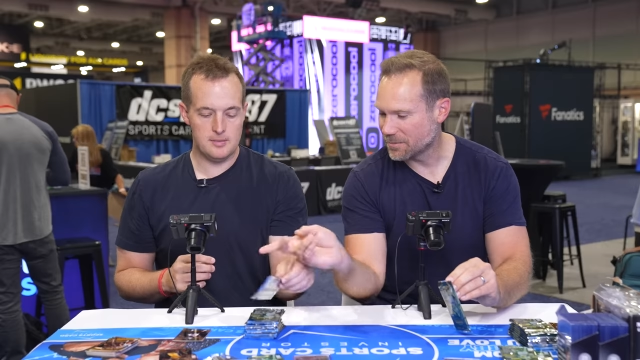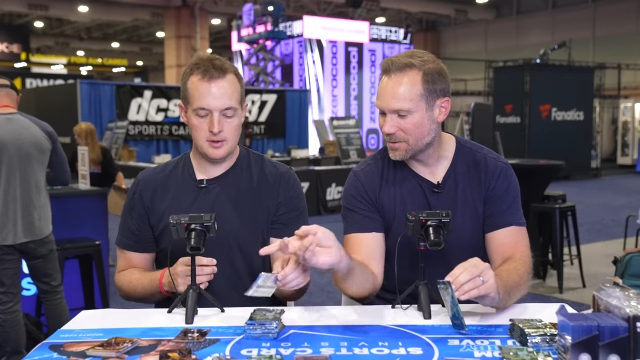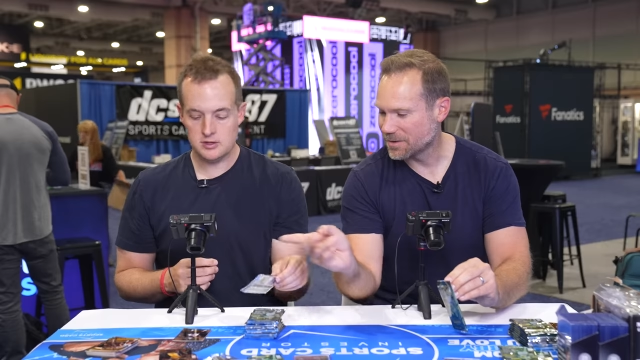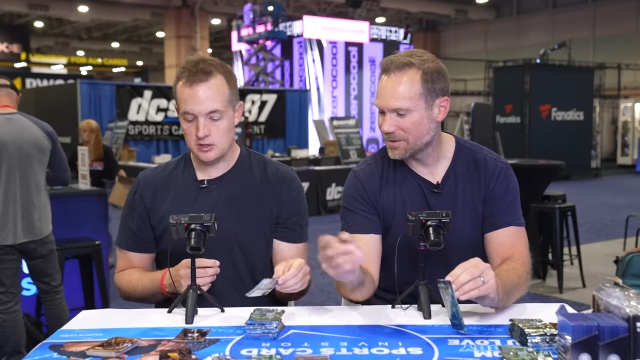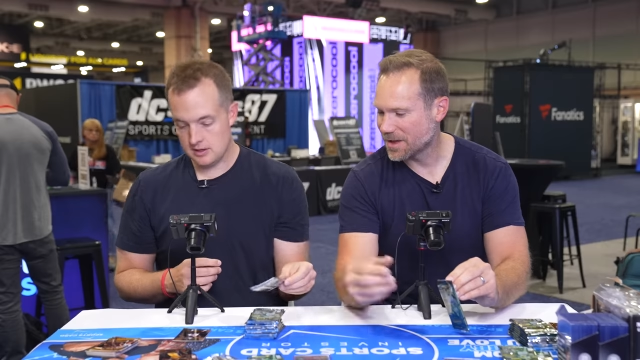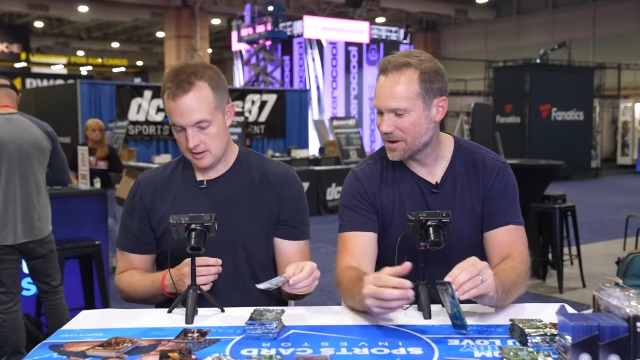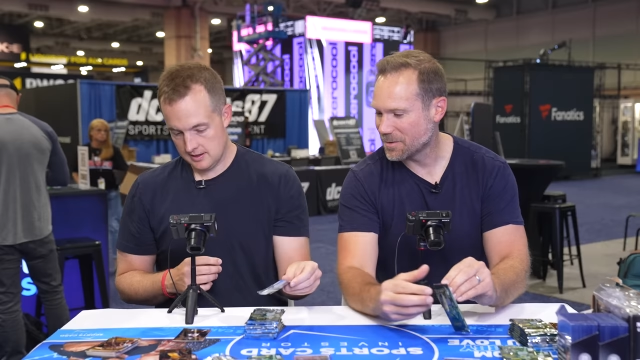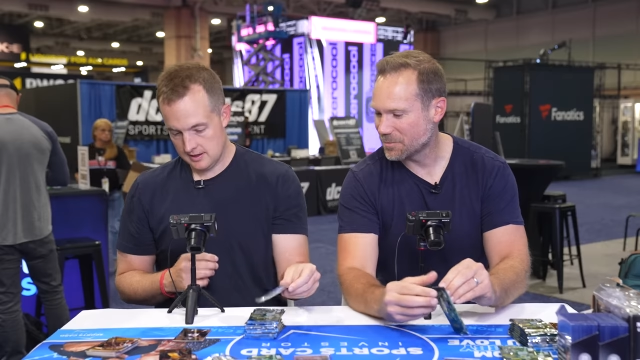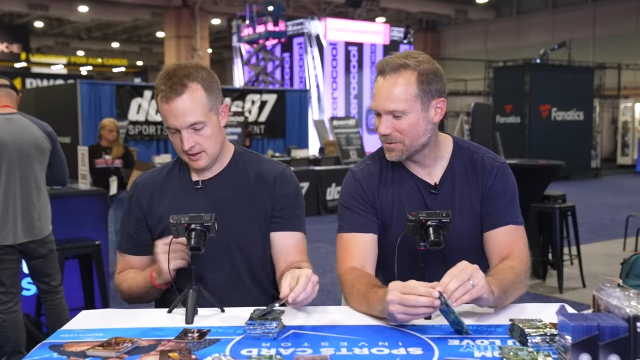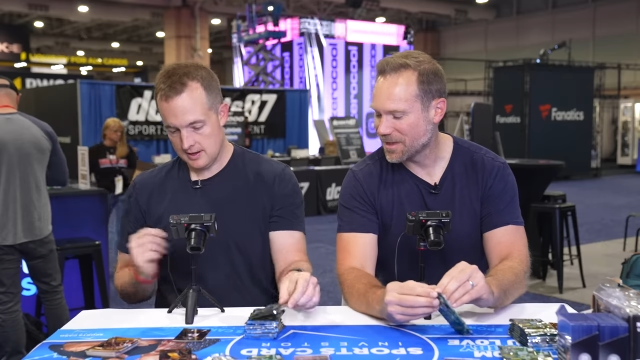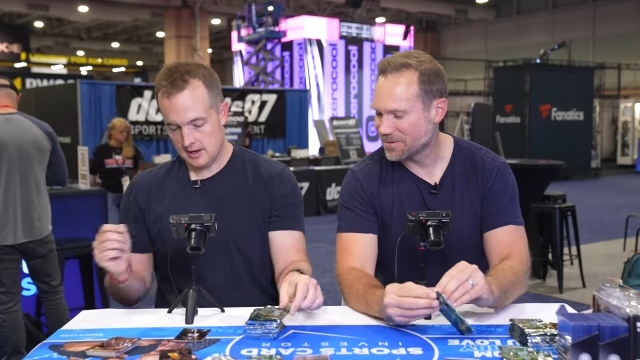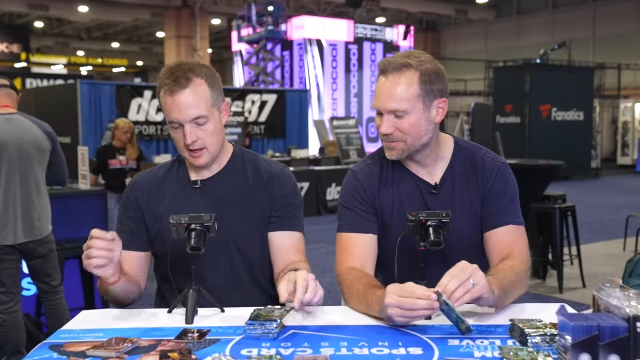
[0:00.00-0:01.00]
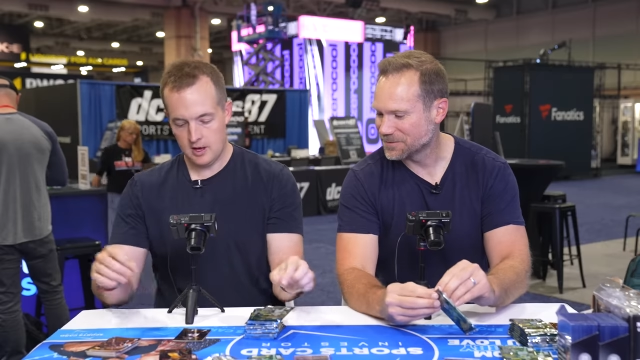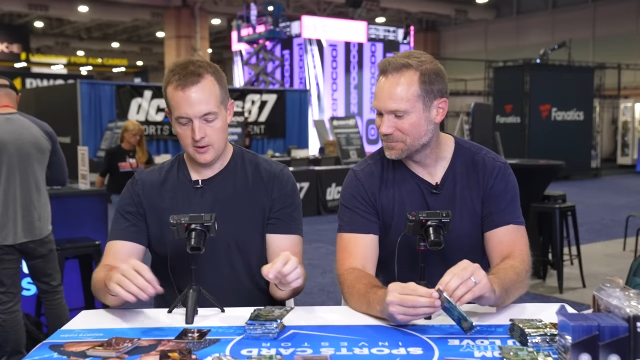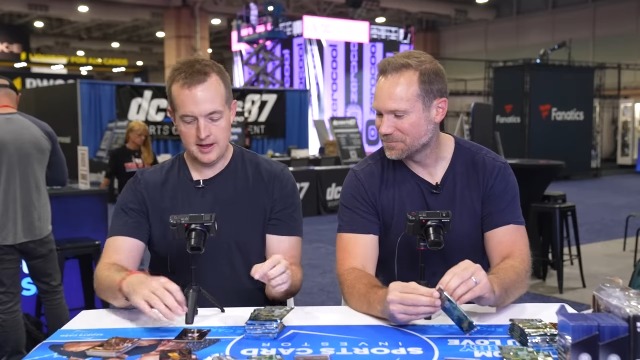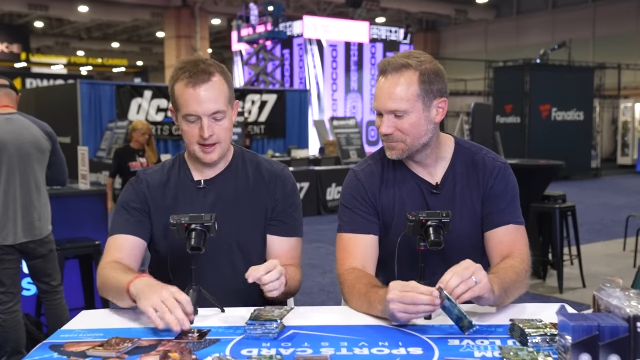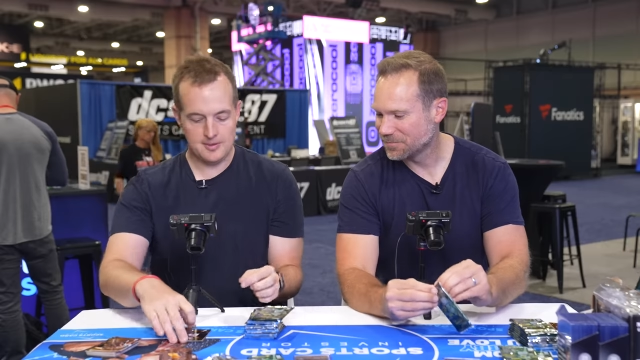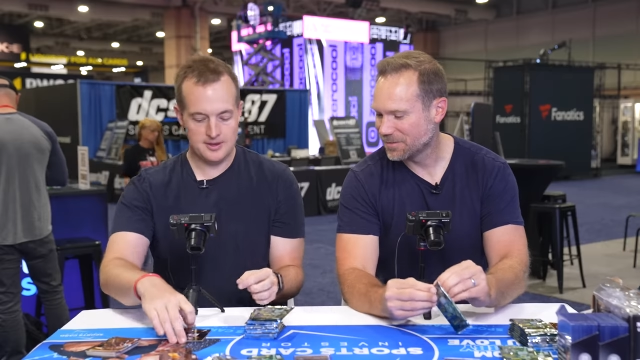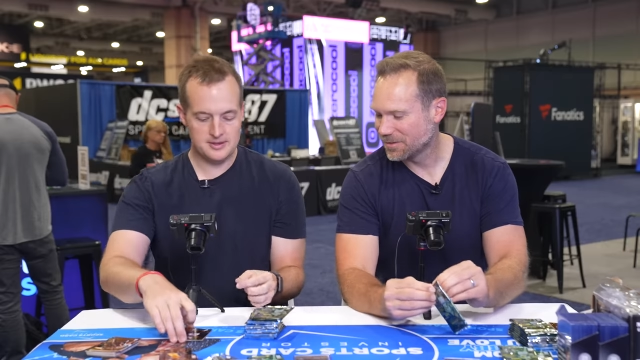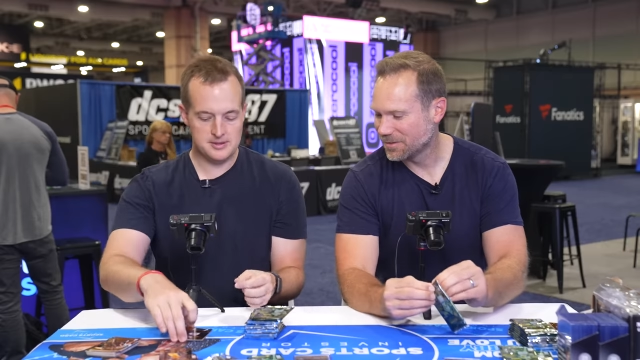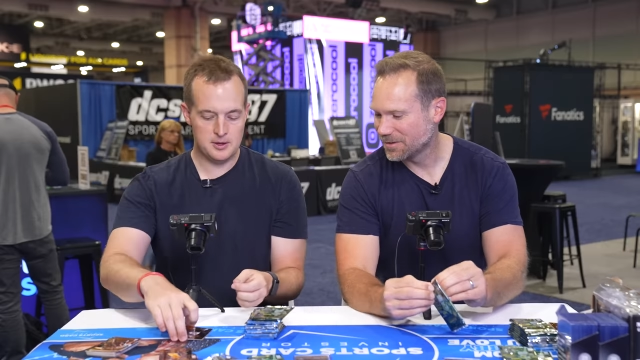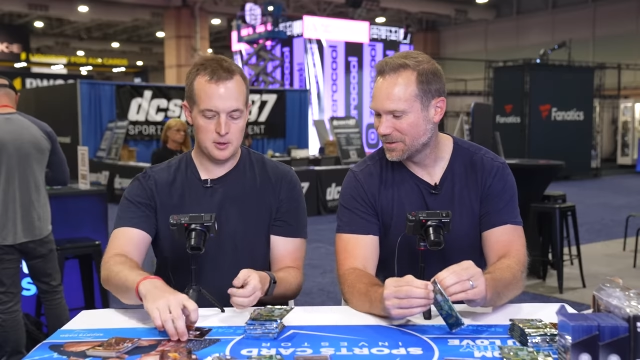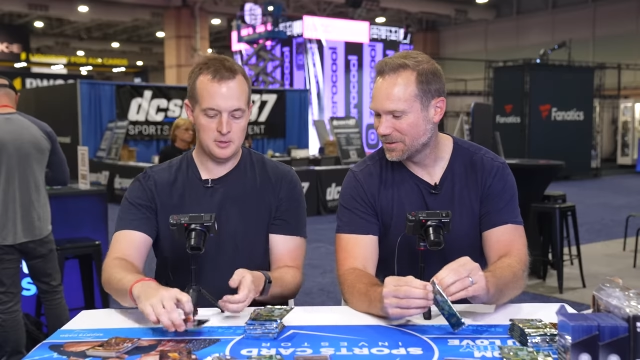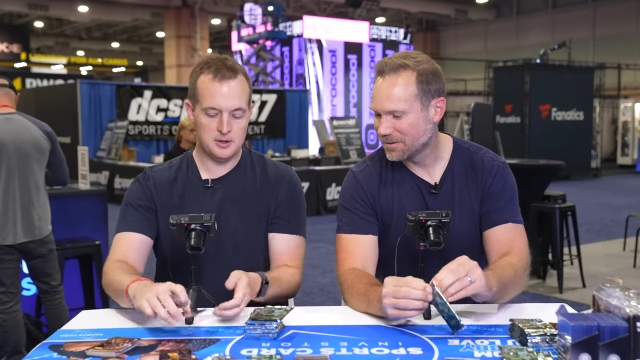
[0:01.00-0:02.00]
Speaker 1: couple, you got a couple more left. Oh yeah, but these
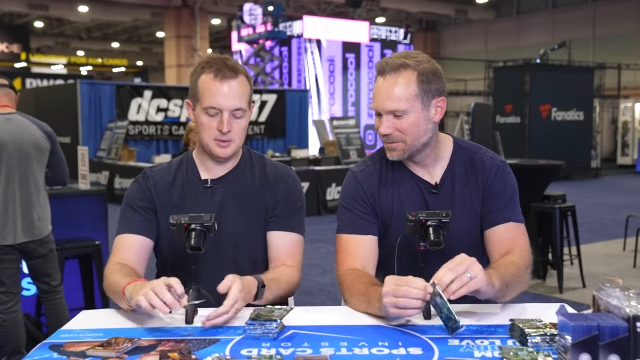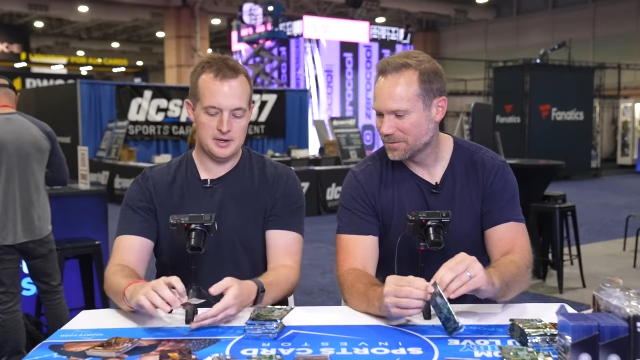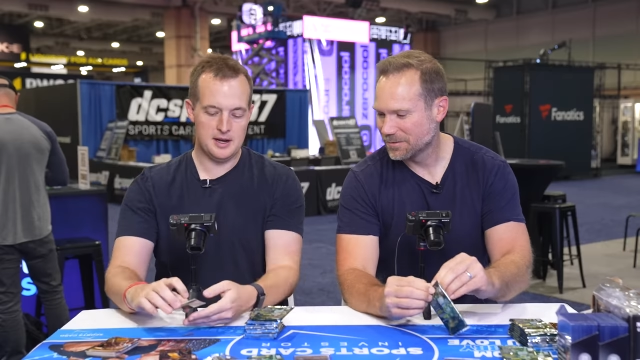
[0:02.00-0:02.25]
they'll they'll be